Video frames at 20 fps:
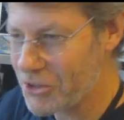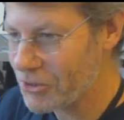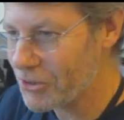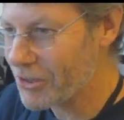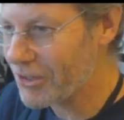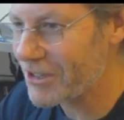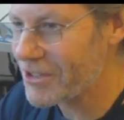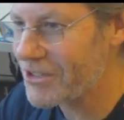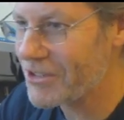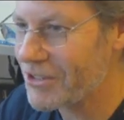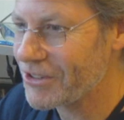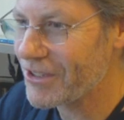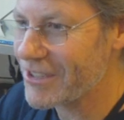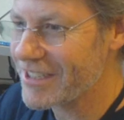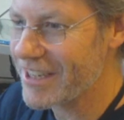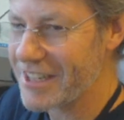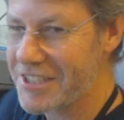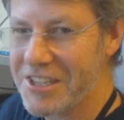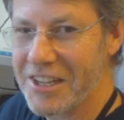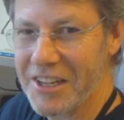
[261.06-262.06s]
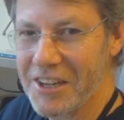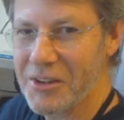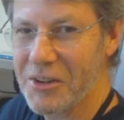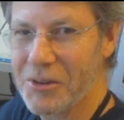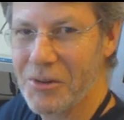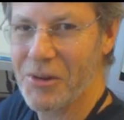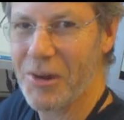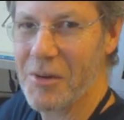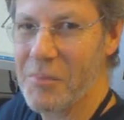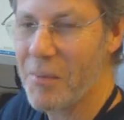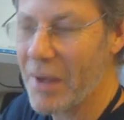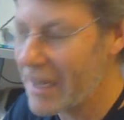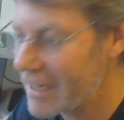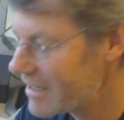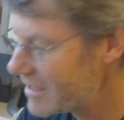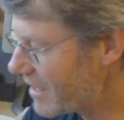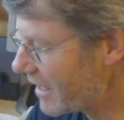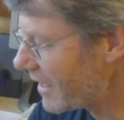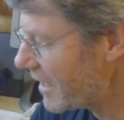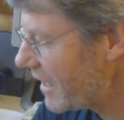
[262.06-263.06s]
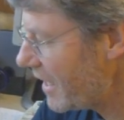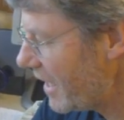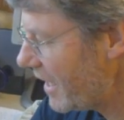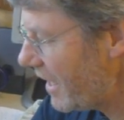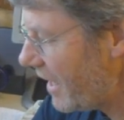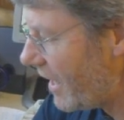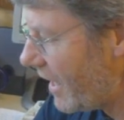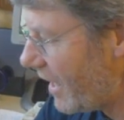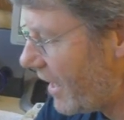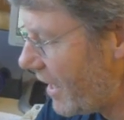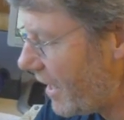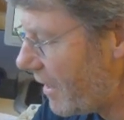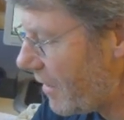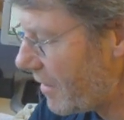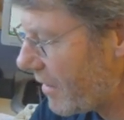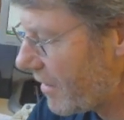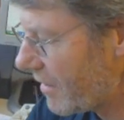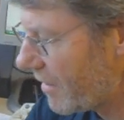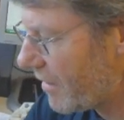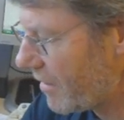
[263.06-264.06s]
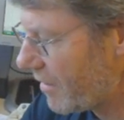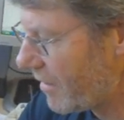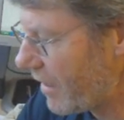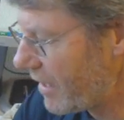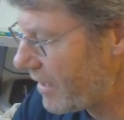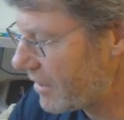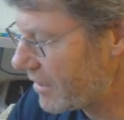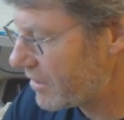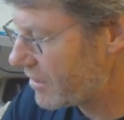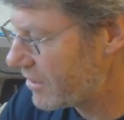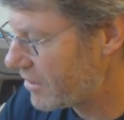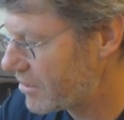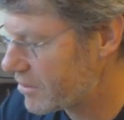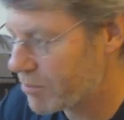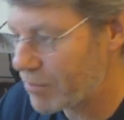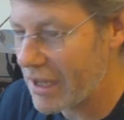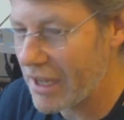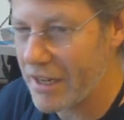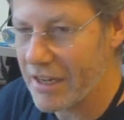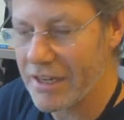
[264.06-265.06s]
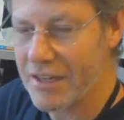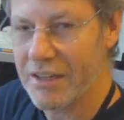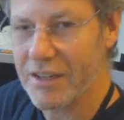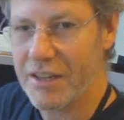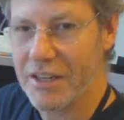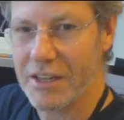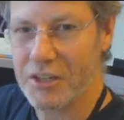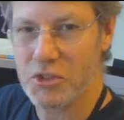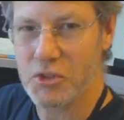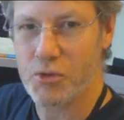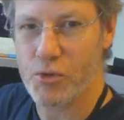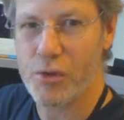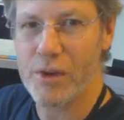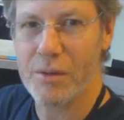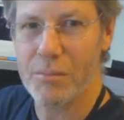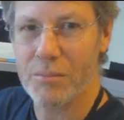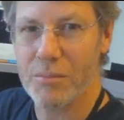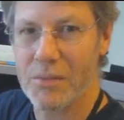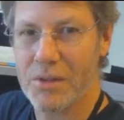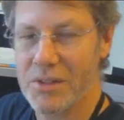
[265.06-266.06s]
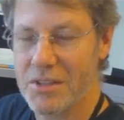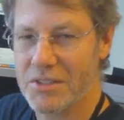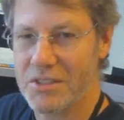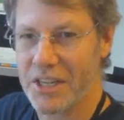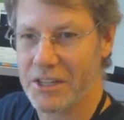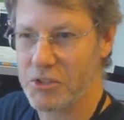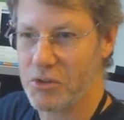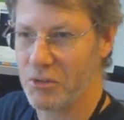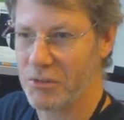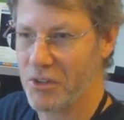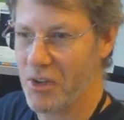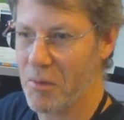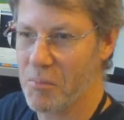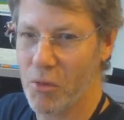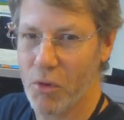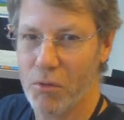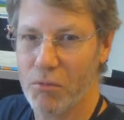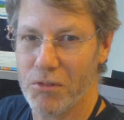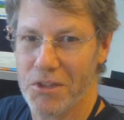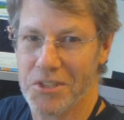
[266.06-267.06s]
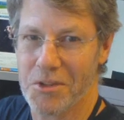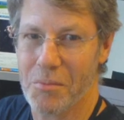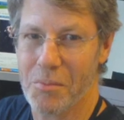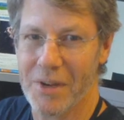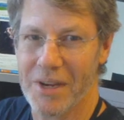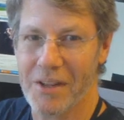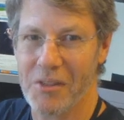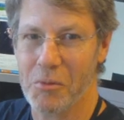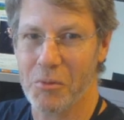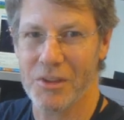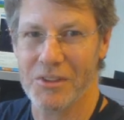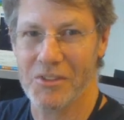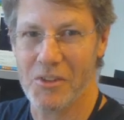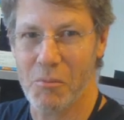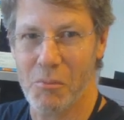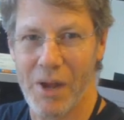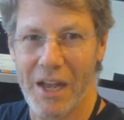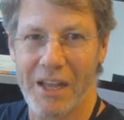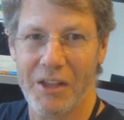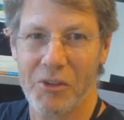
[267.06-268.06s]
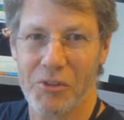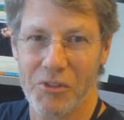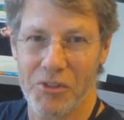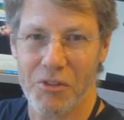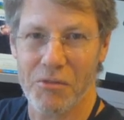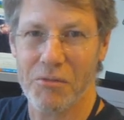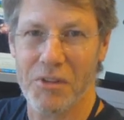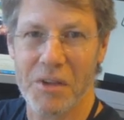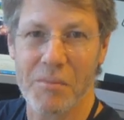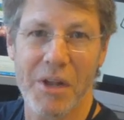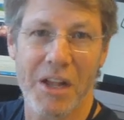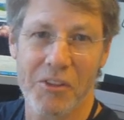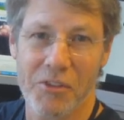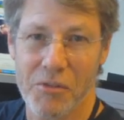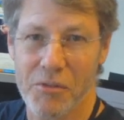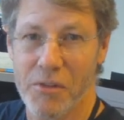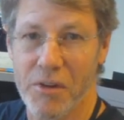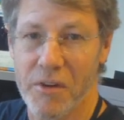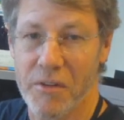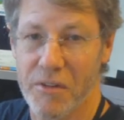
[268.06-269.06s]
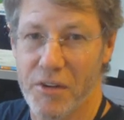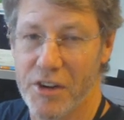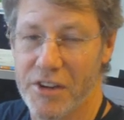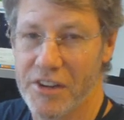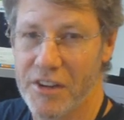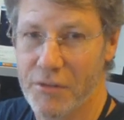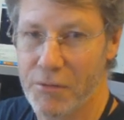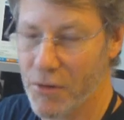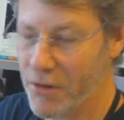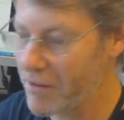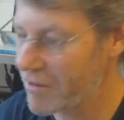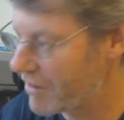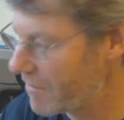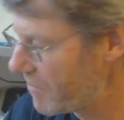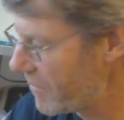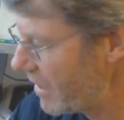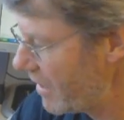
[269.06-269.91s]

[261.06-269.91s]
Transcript: Sure, sure. It's actually quite amazing. Uh, they display extreme sexual dimorphism. In other words, the males and the females are very, very different.